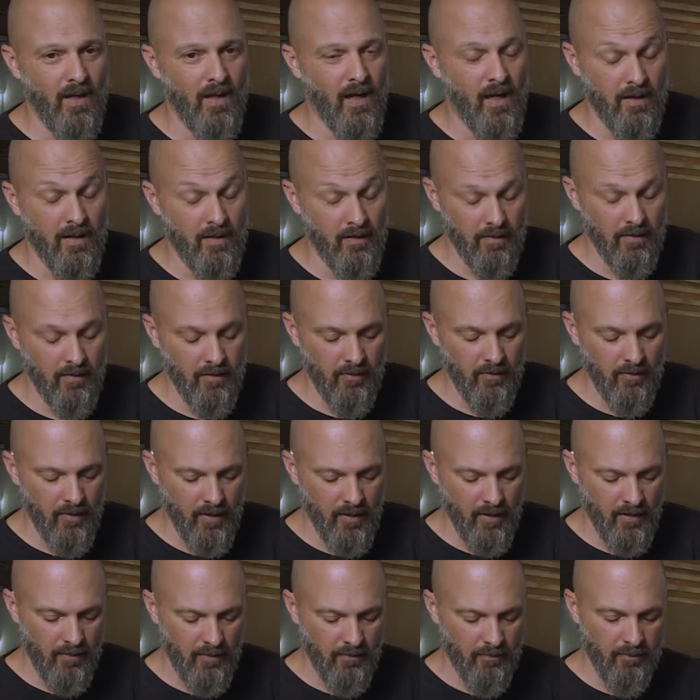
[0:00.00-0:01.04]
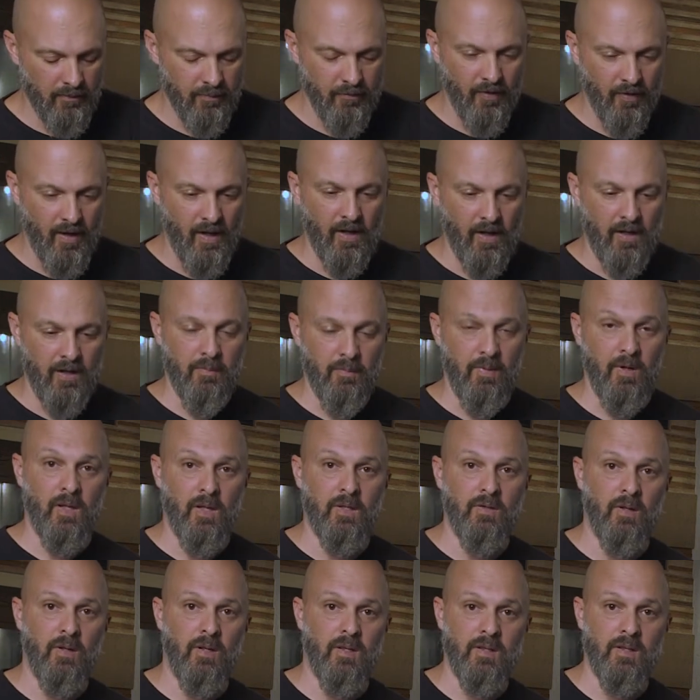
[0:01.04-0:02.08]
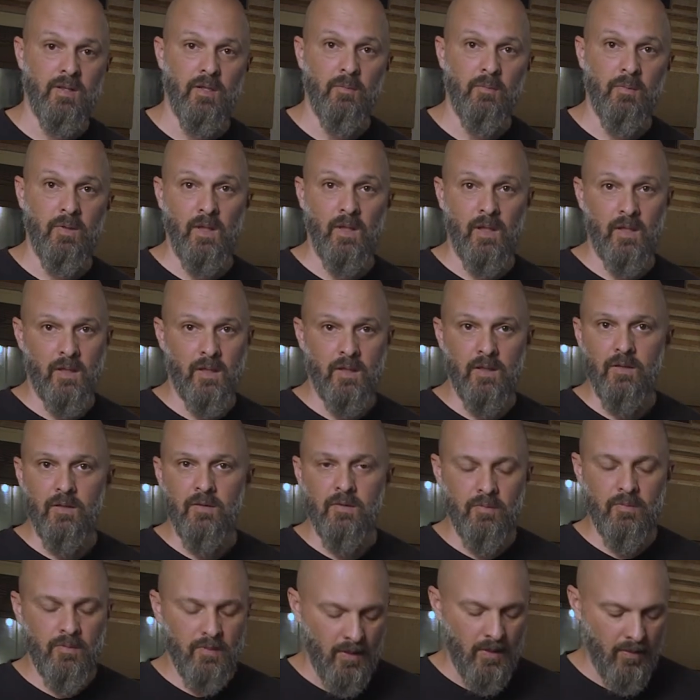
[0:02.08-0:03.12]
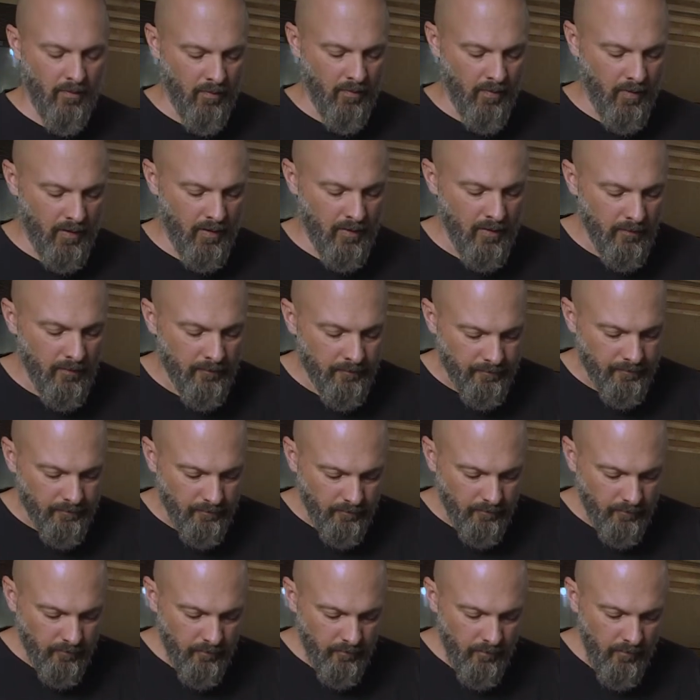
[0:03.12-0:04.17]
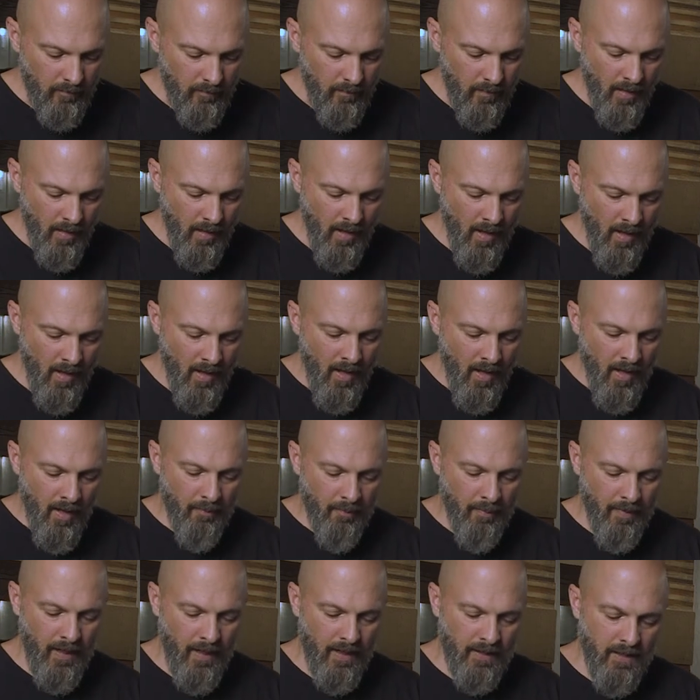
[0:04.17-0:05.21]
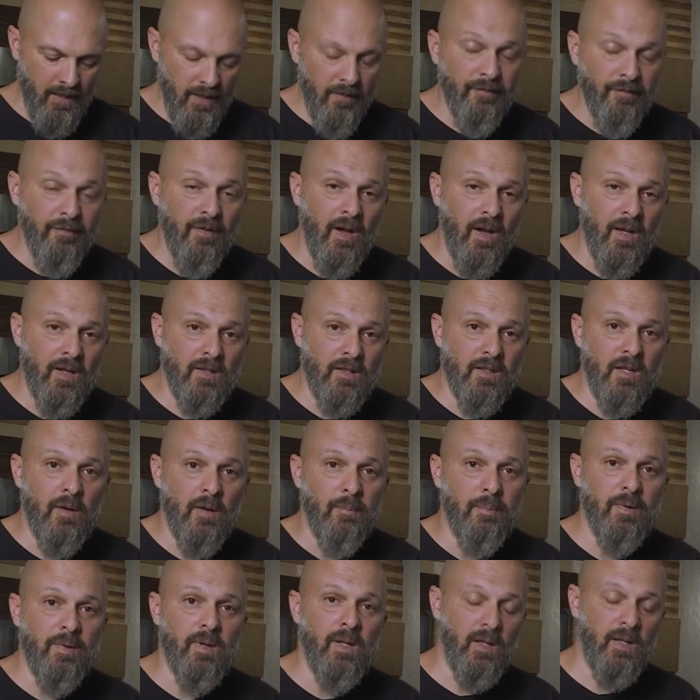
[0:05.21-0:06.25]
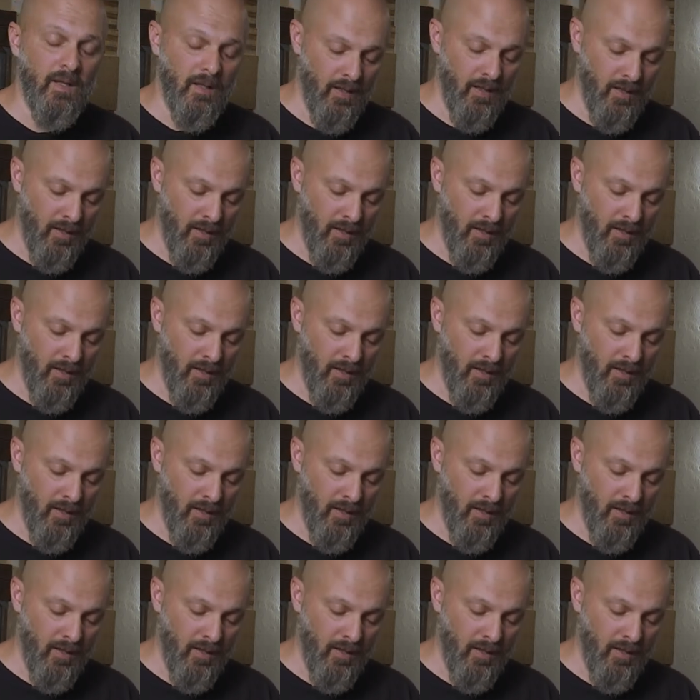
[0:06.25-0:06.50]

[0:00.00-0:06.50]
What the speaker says: couldn't do it. I couldn't find anybody trying to sell me like a used one that worked. But I did find a company